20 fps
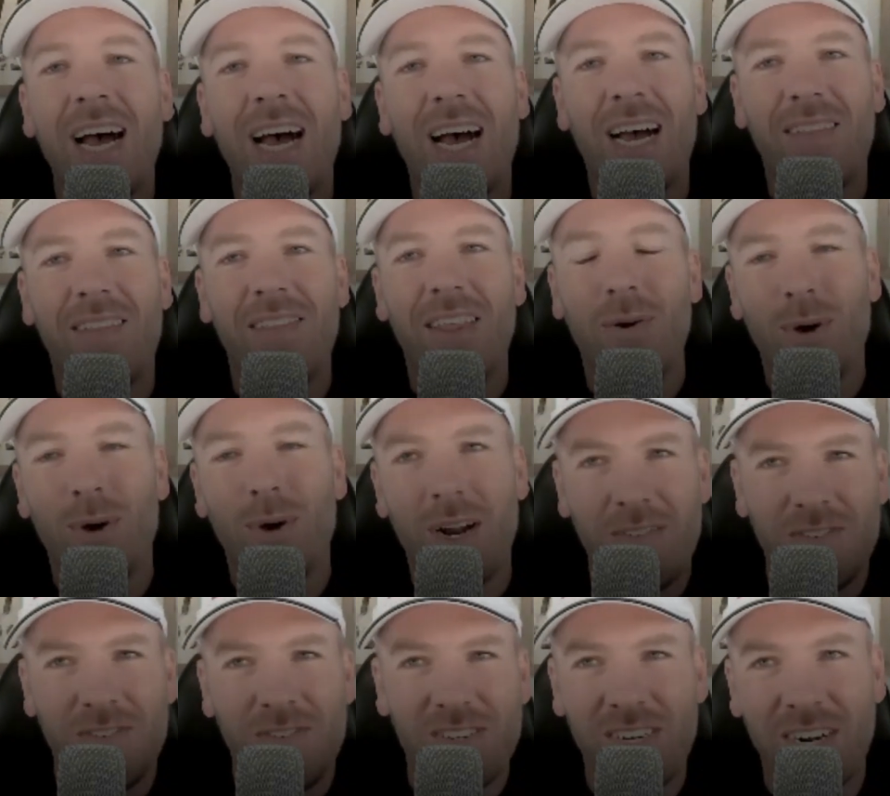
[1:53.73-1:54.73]
and then went
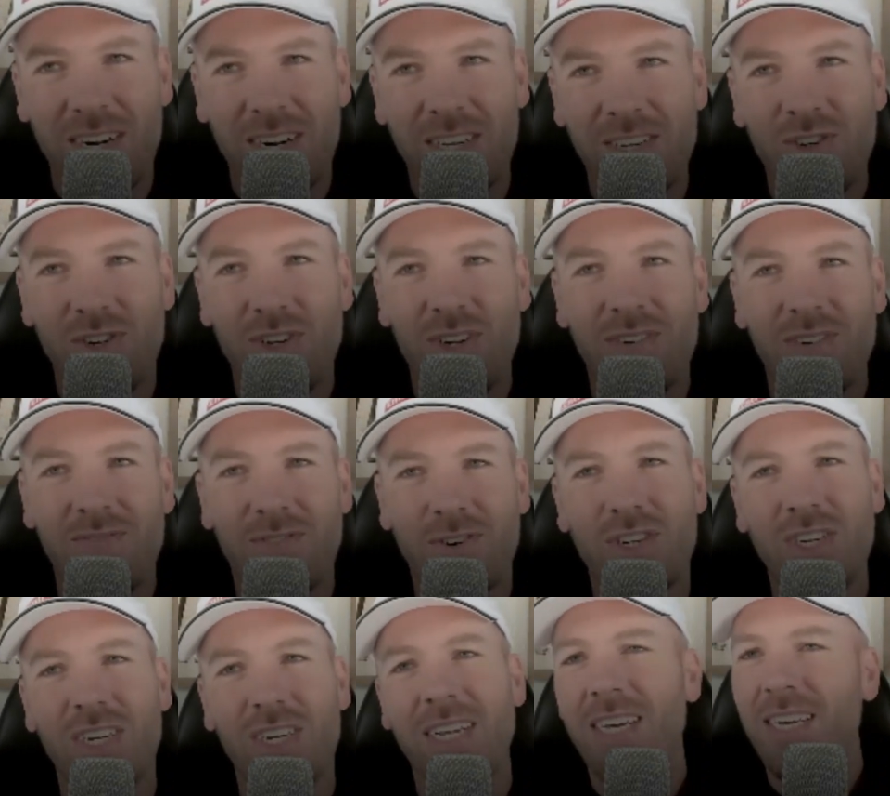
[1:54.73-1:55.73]
off to Syracuse
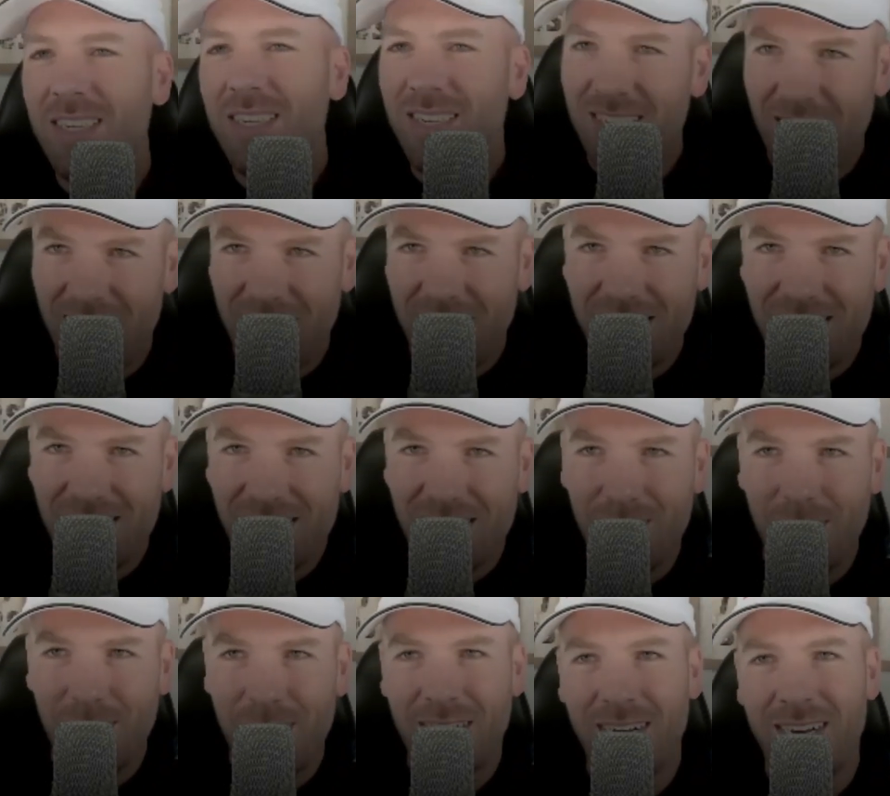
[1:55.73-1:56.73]
University, studied
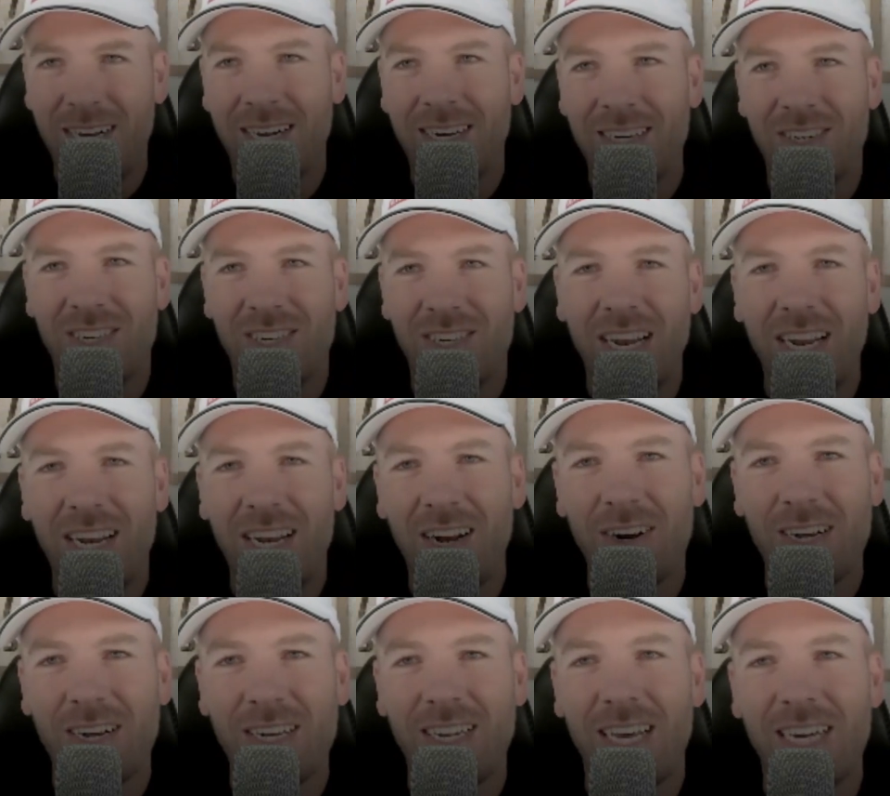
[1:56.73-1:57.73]
some or studied
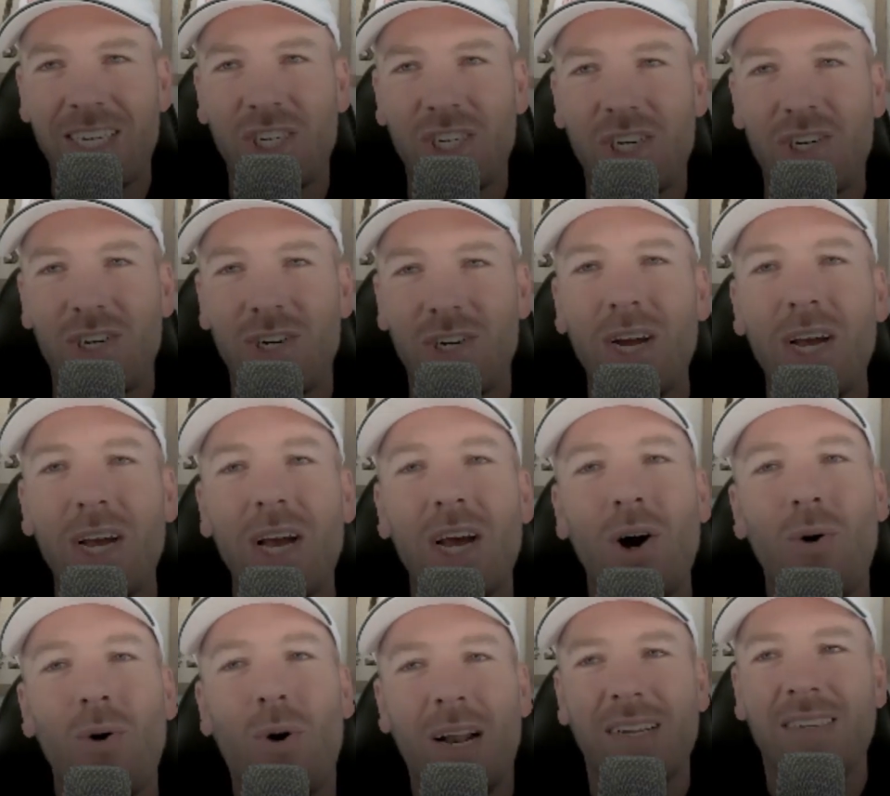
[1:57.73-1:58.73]
architecture,
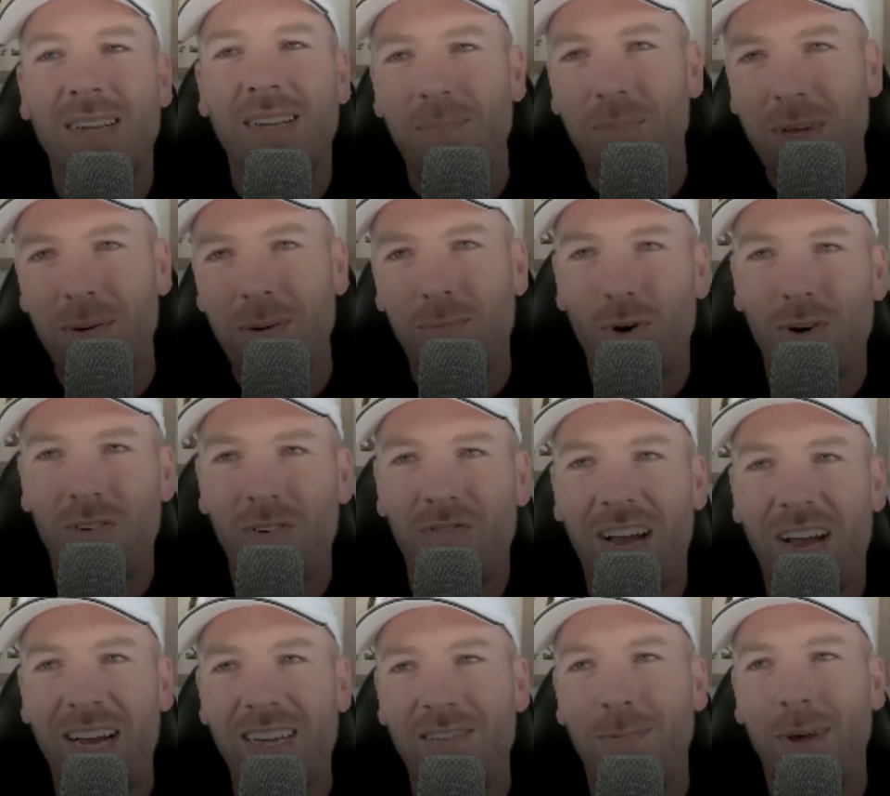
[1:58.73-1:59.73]
wanted something more
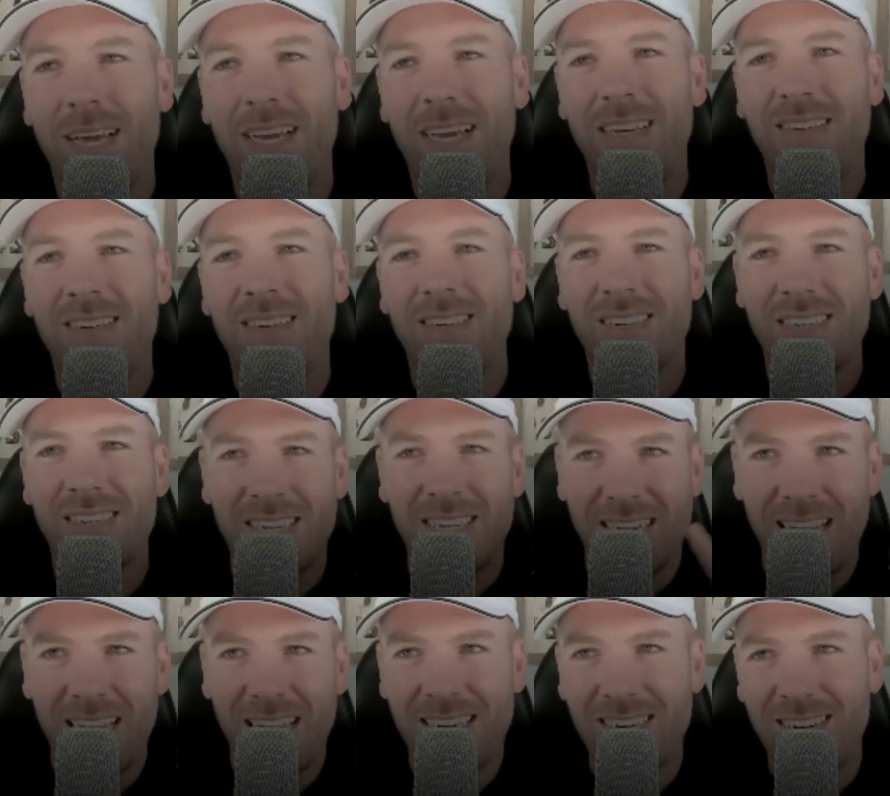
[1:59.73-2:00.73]
fast paced
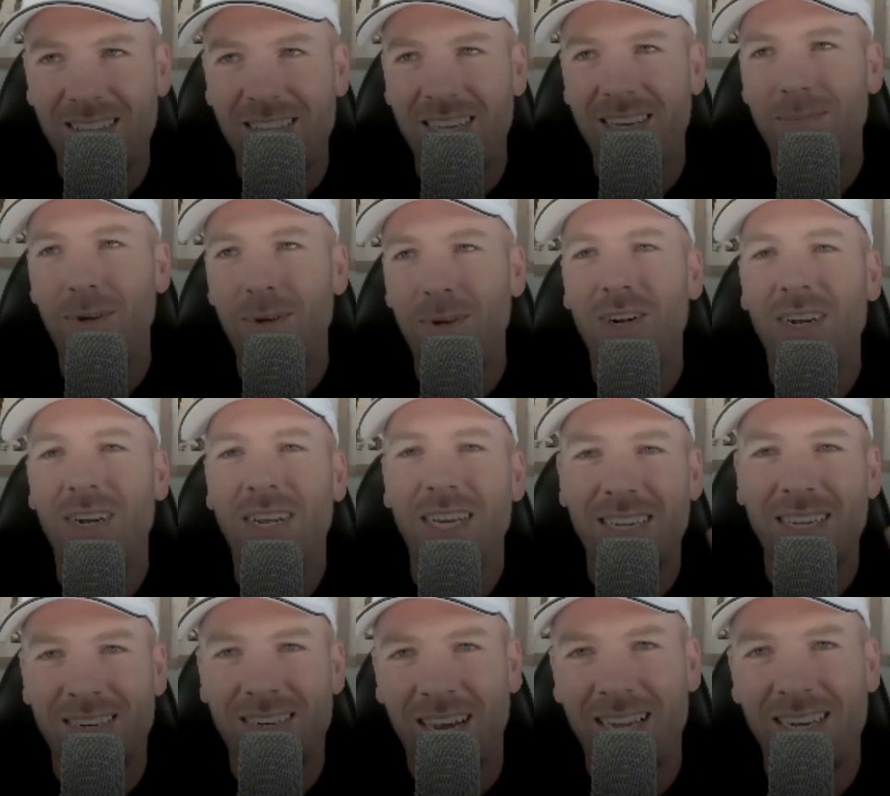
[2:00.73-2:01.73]
connected to the
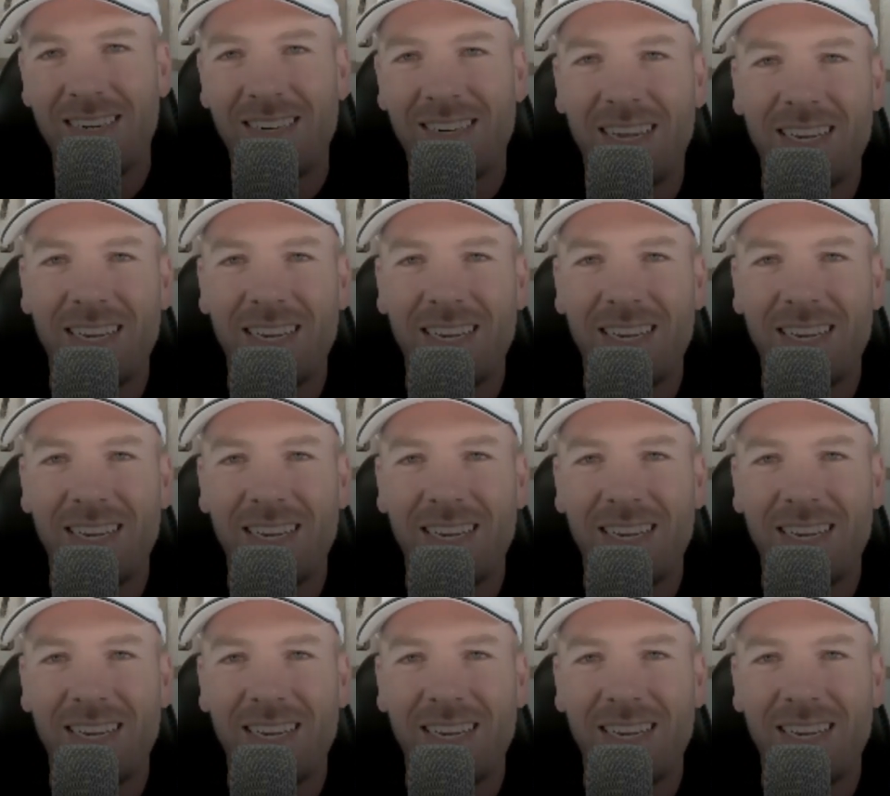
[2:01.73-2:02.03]
community and tied to